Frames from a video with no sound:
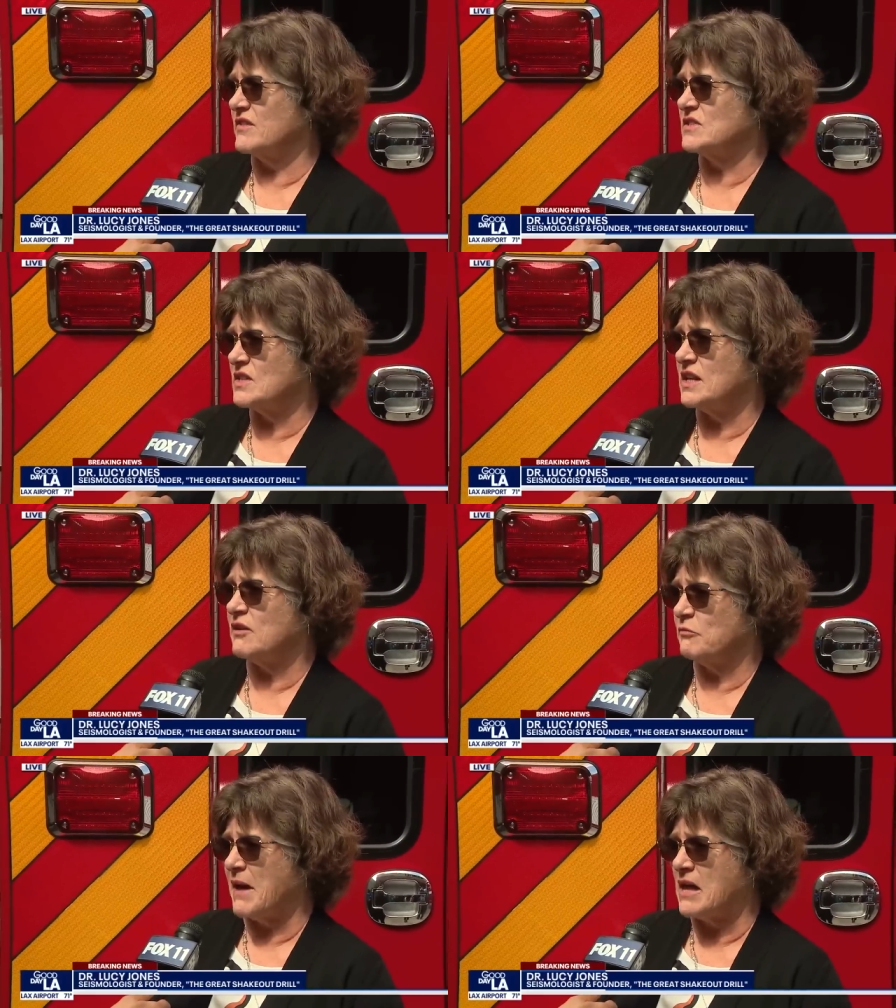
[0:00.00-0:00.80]
of the city
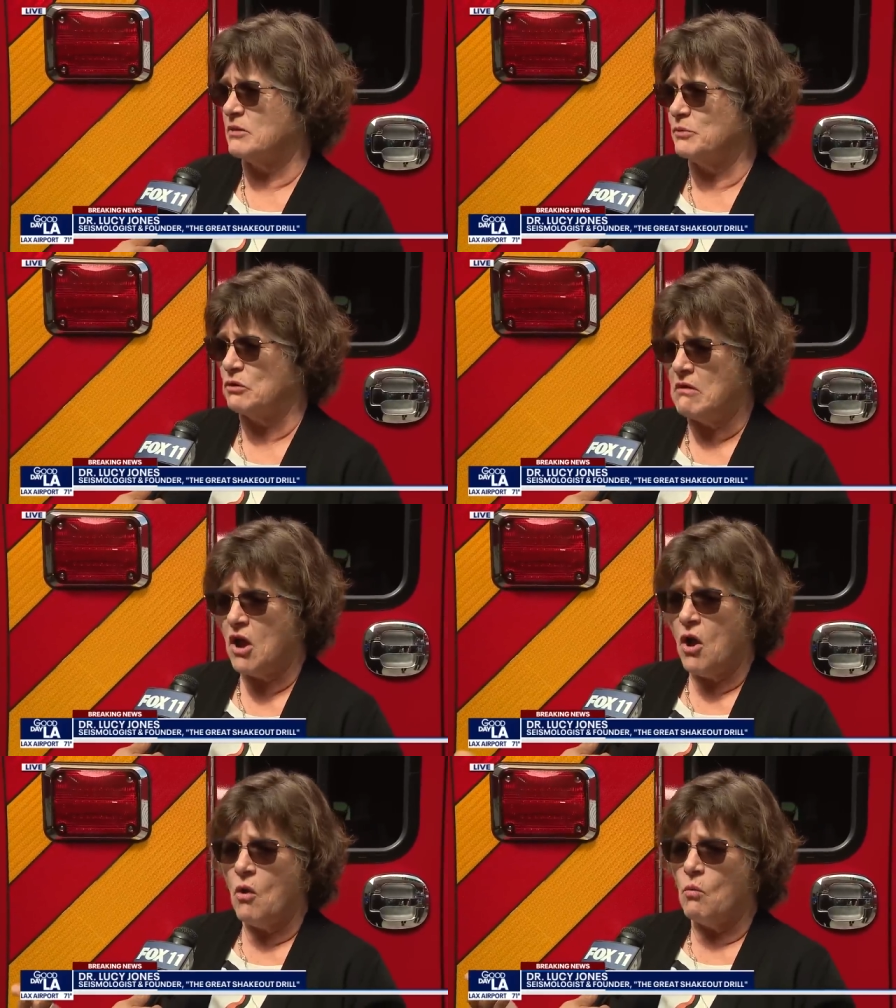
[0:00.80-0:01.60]
of Malibu.
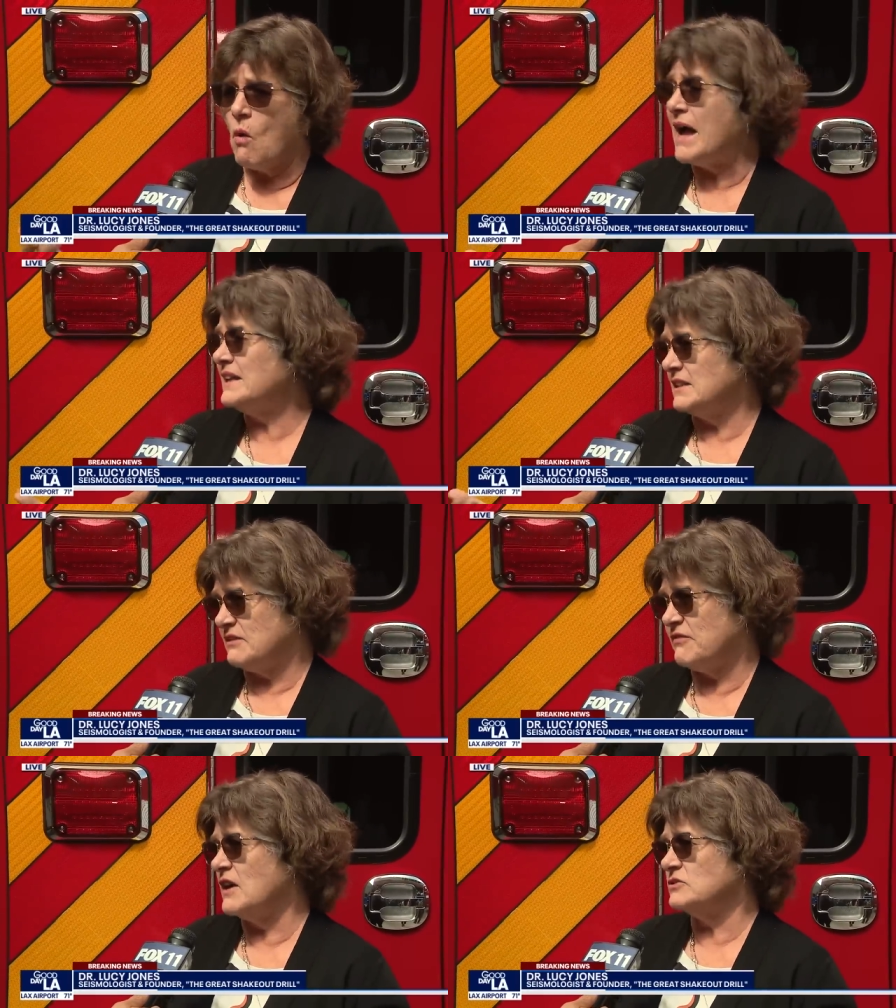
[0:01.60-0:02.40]
Widely
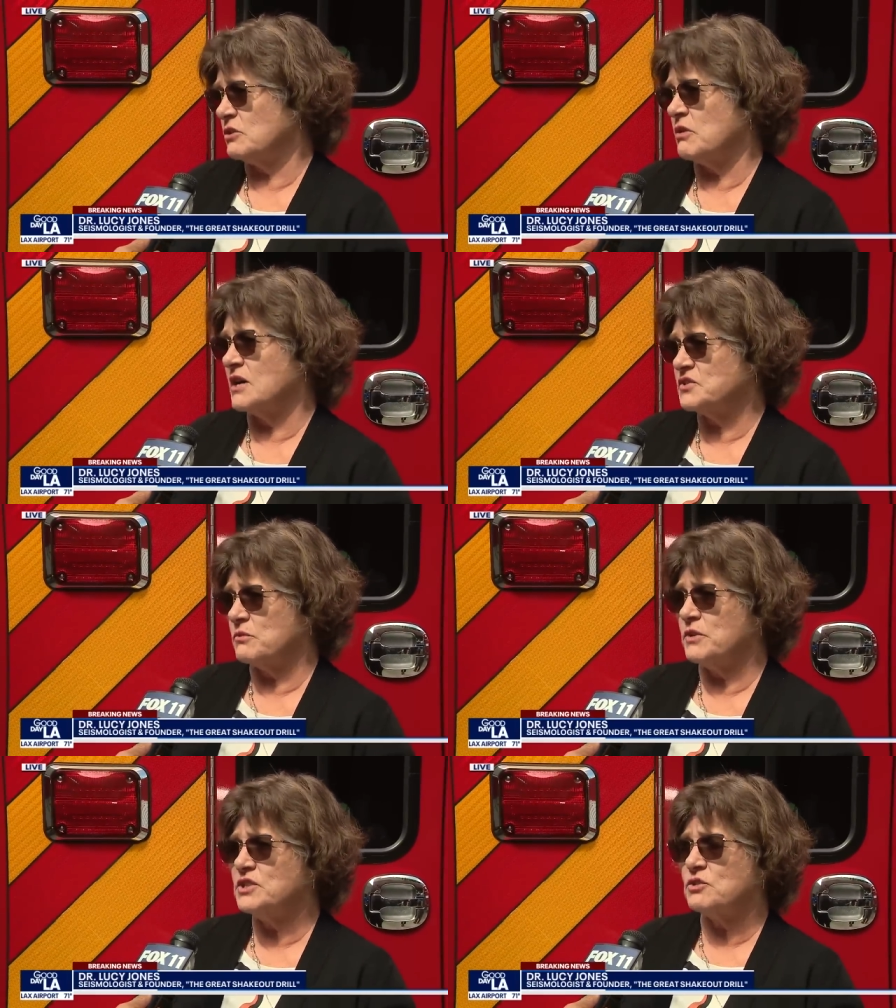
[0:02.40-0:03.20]
felt across
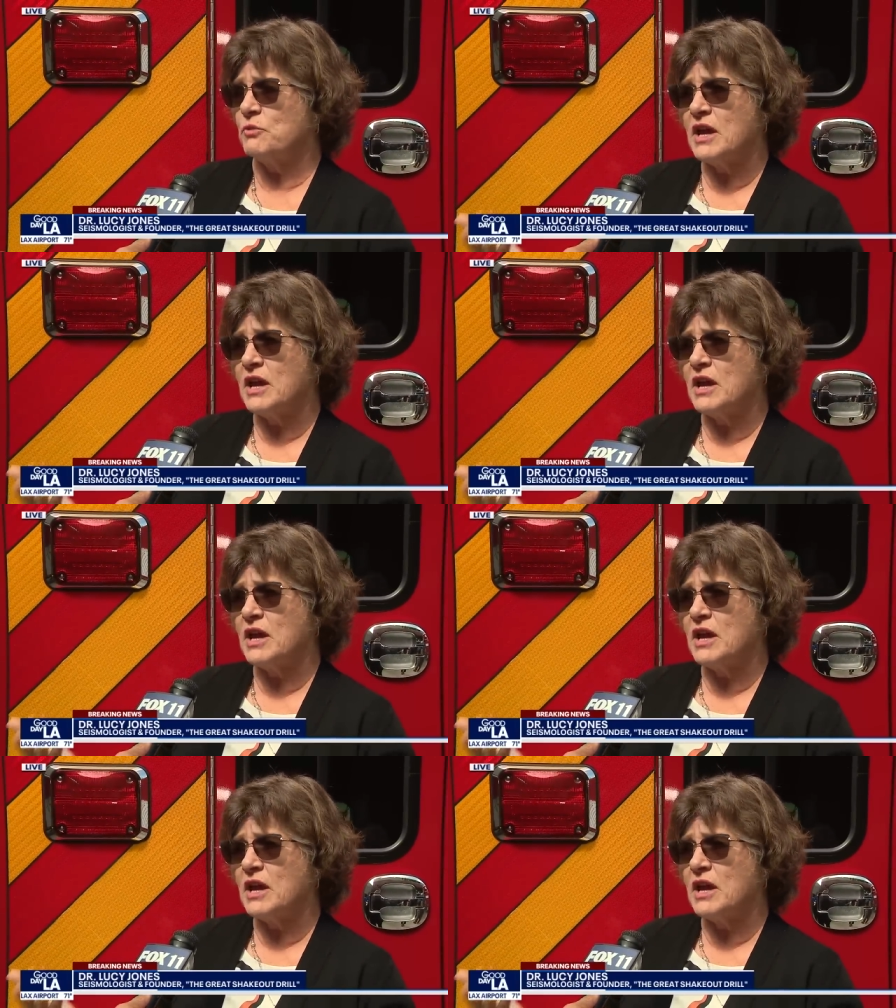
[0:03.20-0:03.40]
the region.